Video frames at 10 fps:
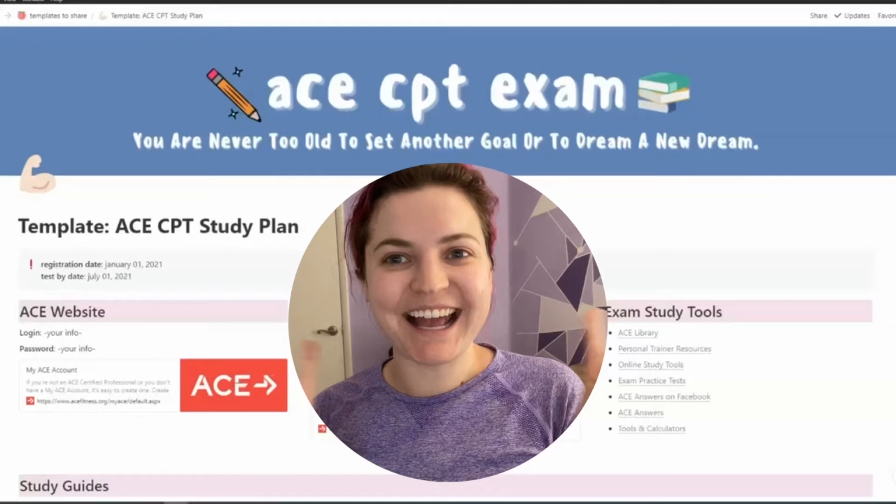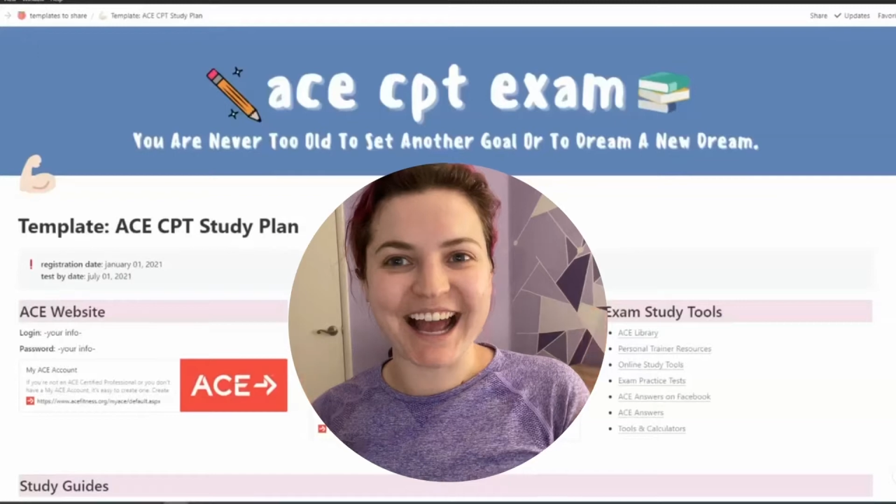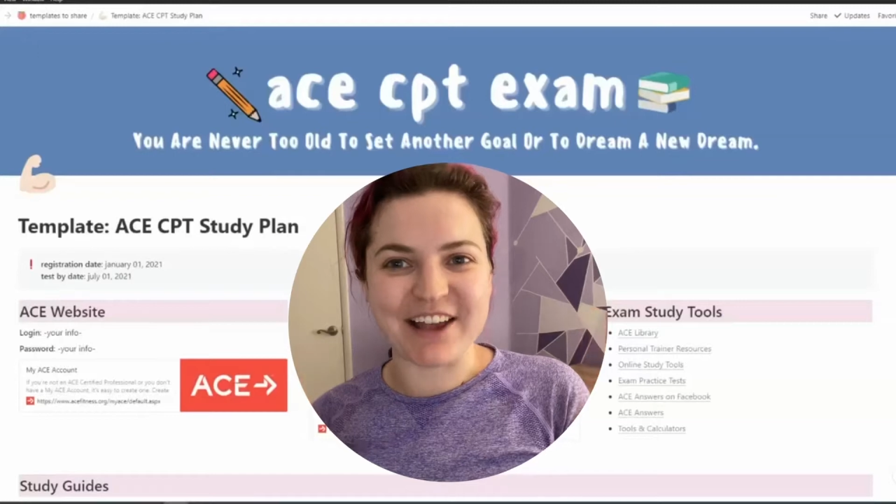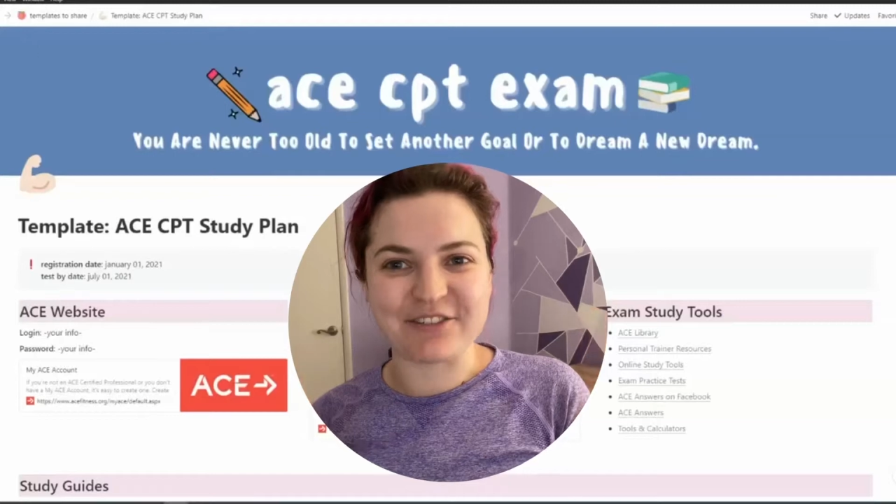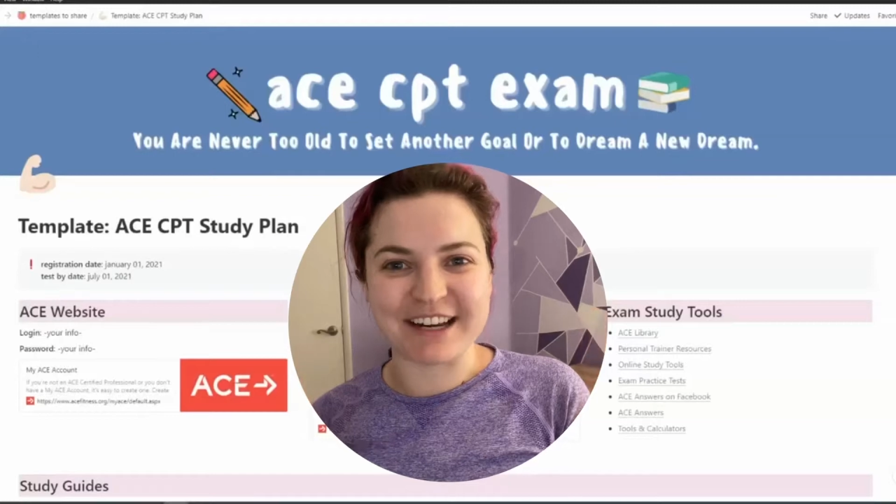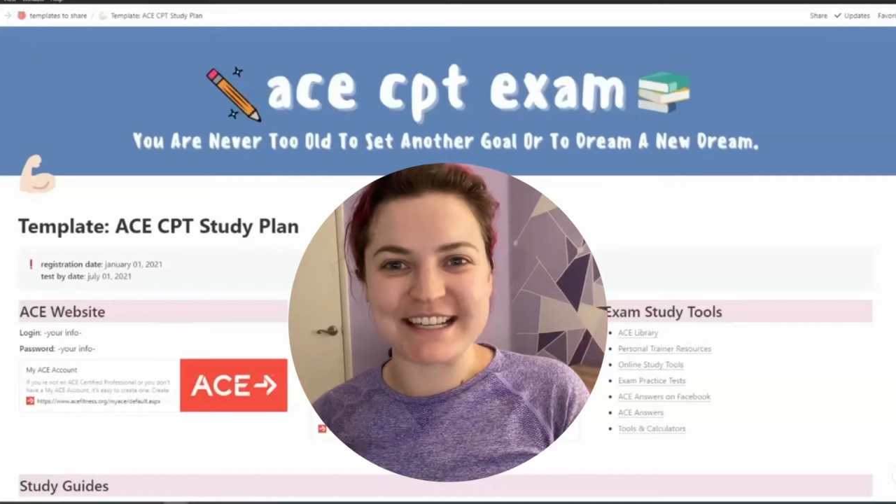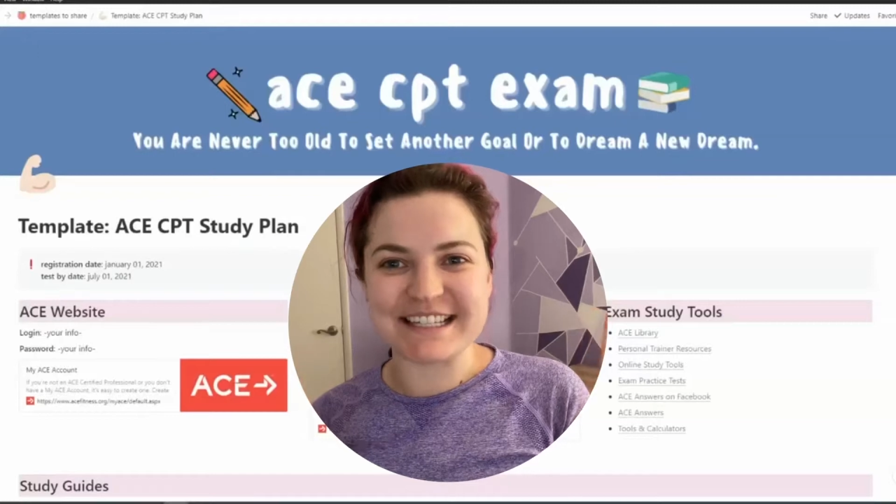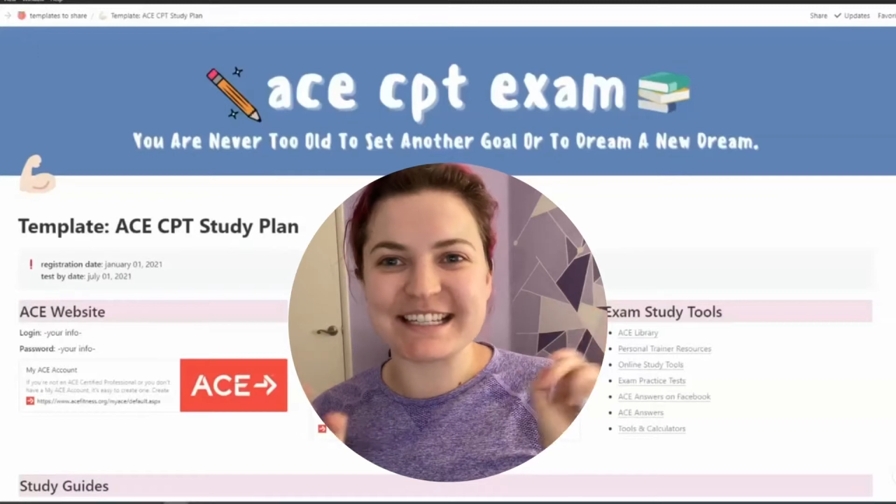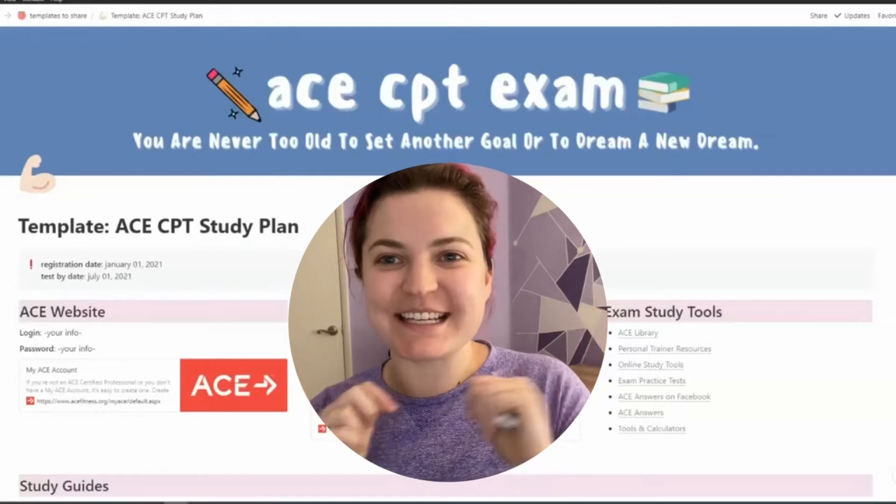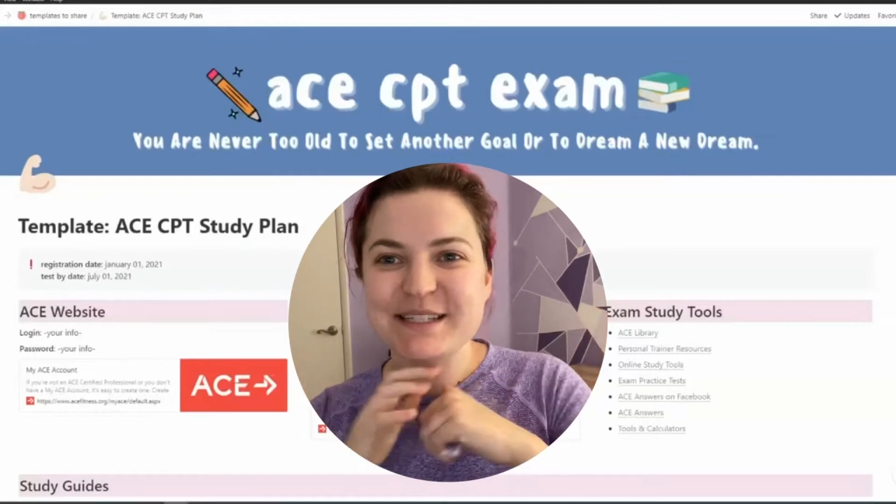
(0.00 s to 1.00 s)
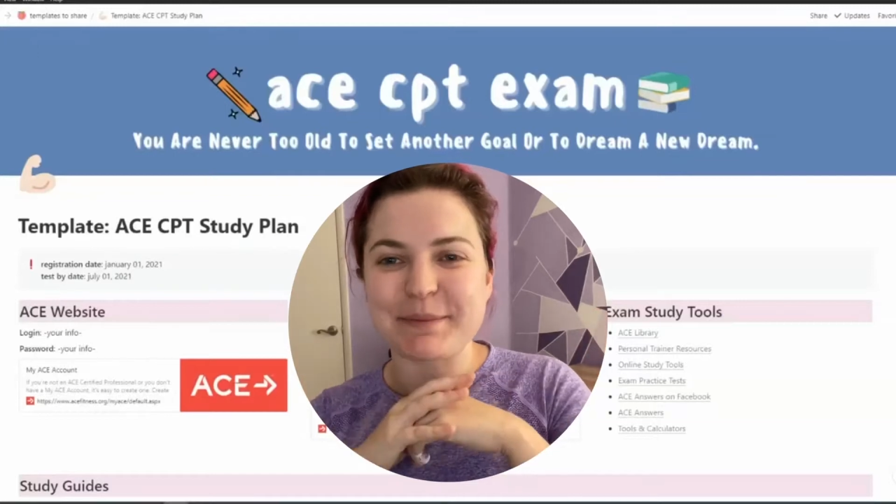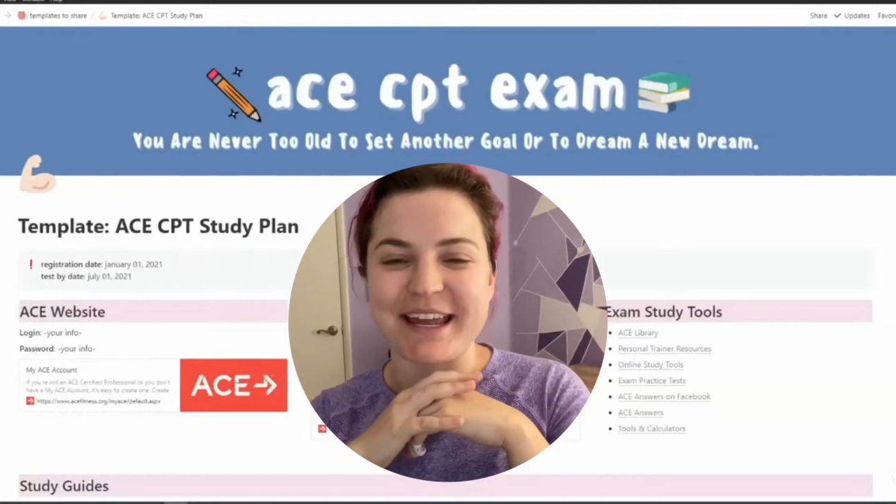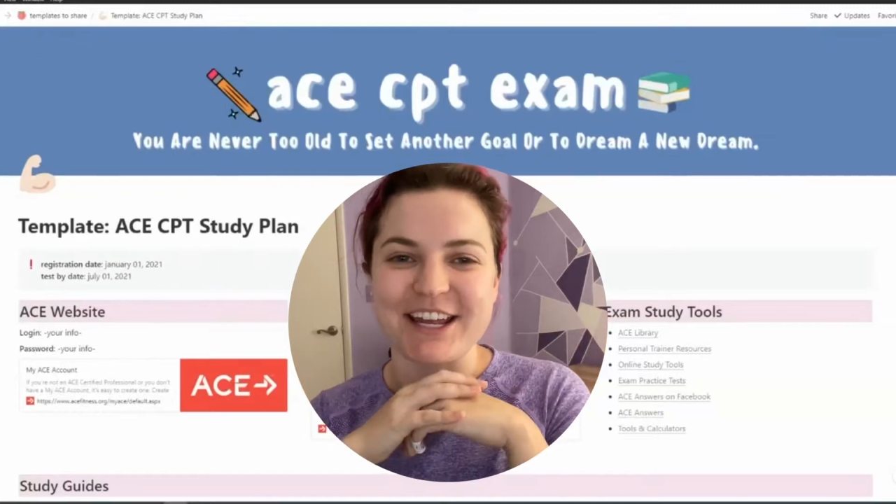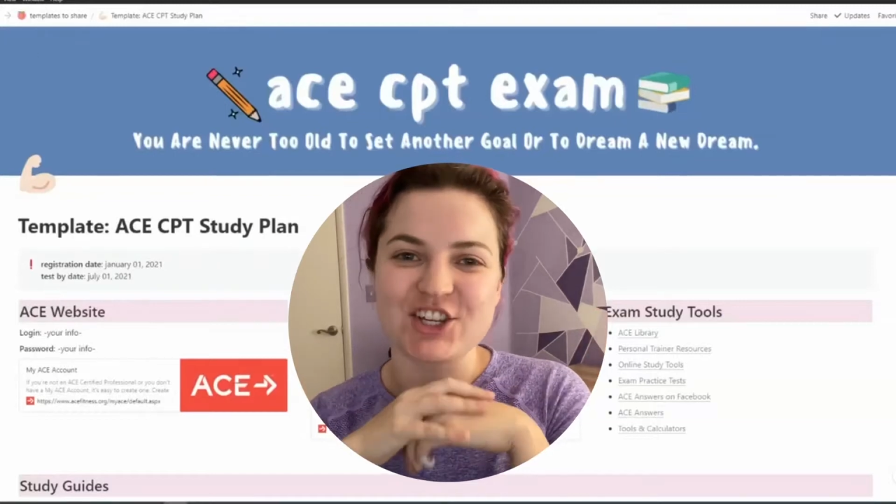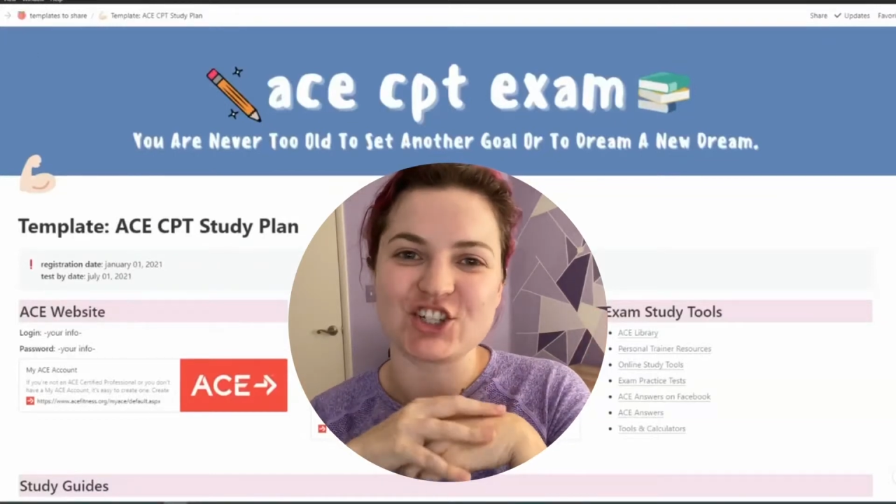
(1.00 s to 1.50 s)
Hi friends, it's
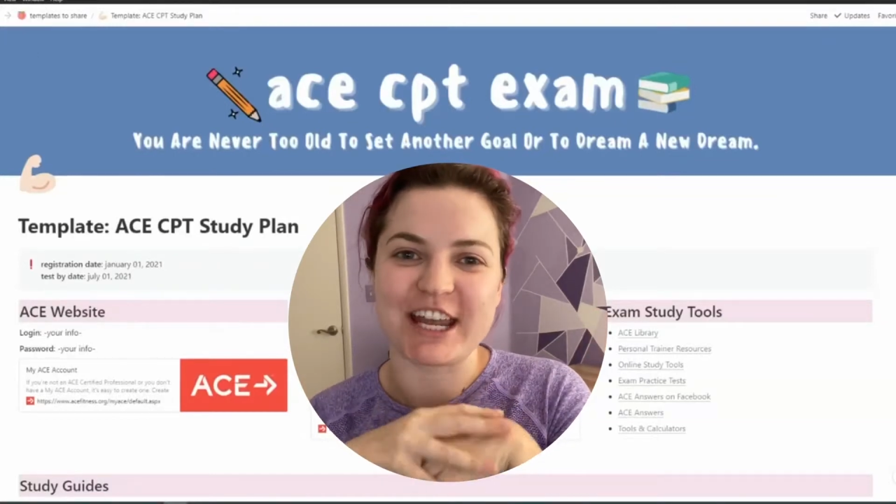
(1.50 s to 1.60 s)
Paige,